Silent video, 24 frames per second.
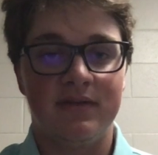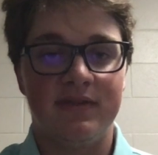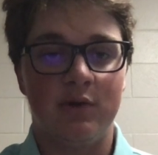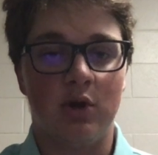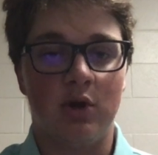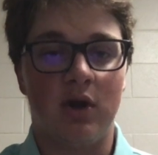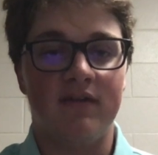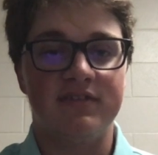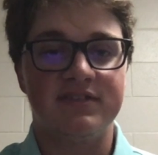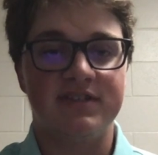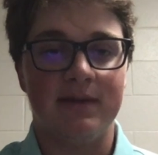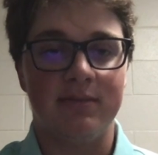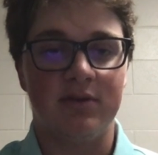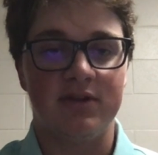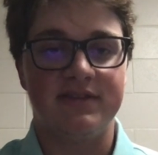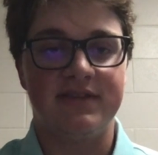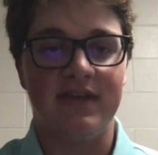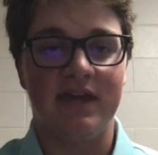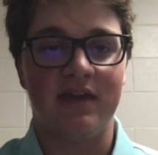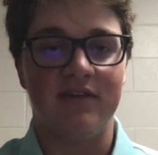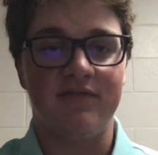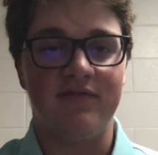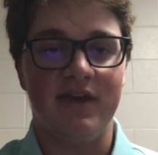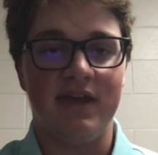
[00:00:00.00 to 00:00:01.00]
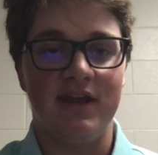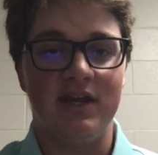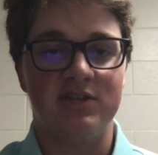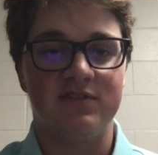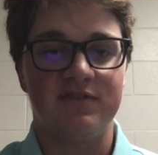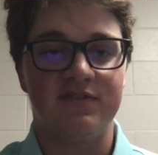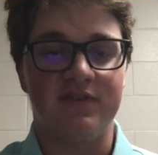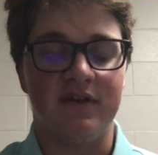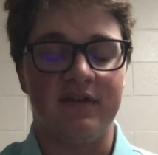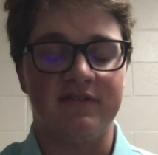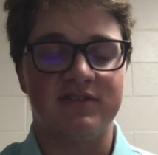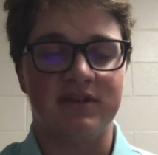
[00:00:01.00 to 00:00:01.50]
They were obviously able to take advantage
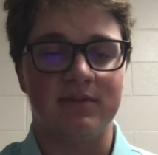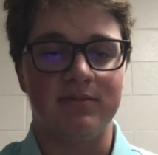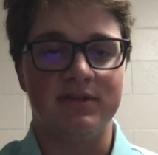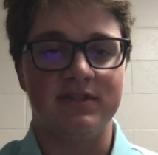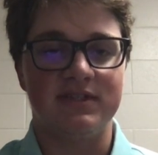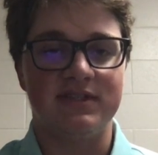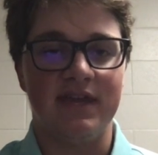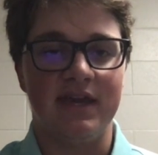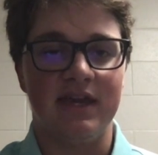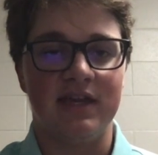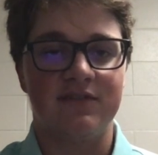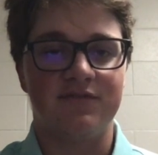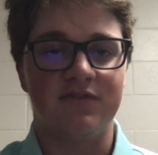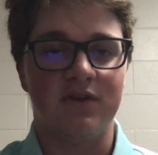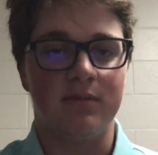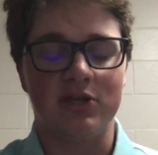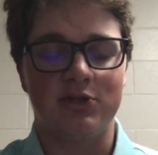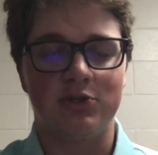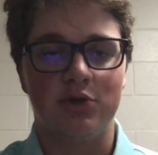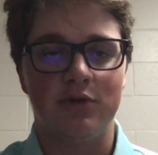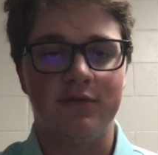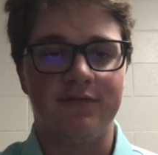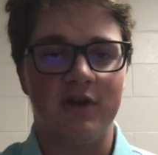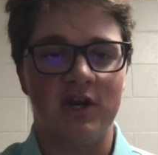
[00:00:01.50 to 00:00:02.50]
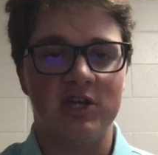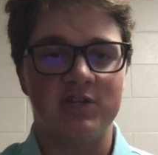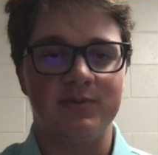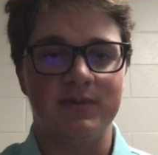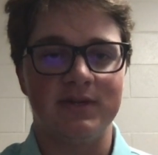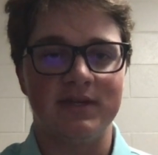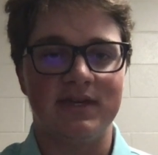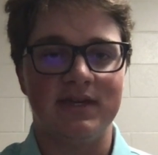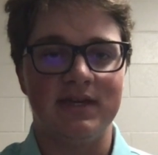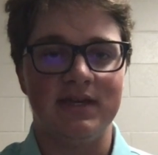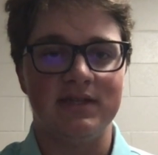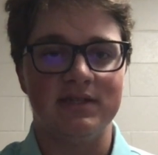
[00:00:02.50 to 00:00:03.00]
of some mistakes from true
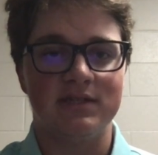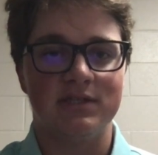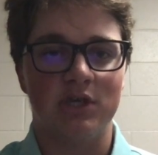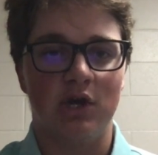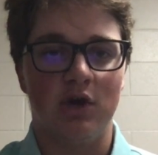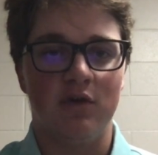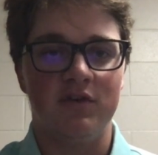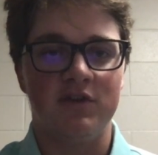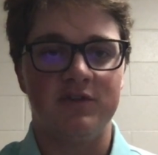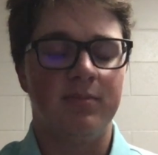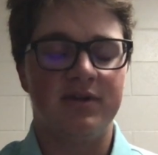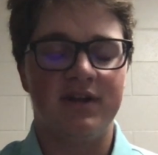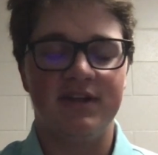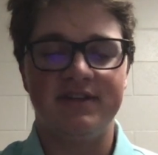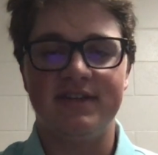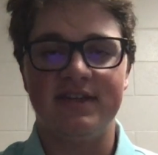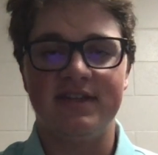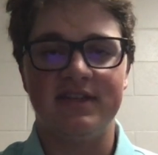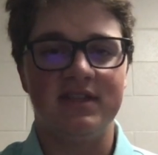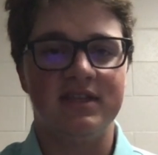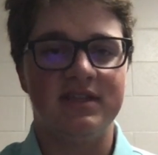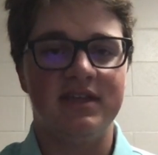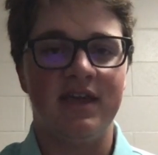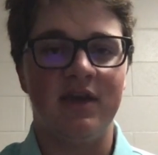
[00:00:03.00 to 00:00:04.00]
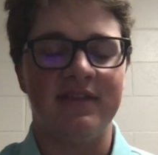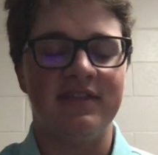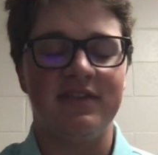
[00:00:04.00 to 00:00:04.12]
freshman and Keaton Slovis, but at the end of the day,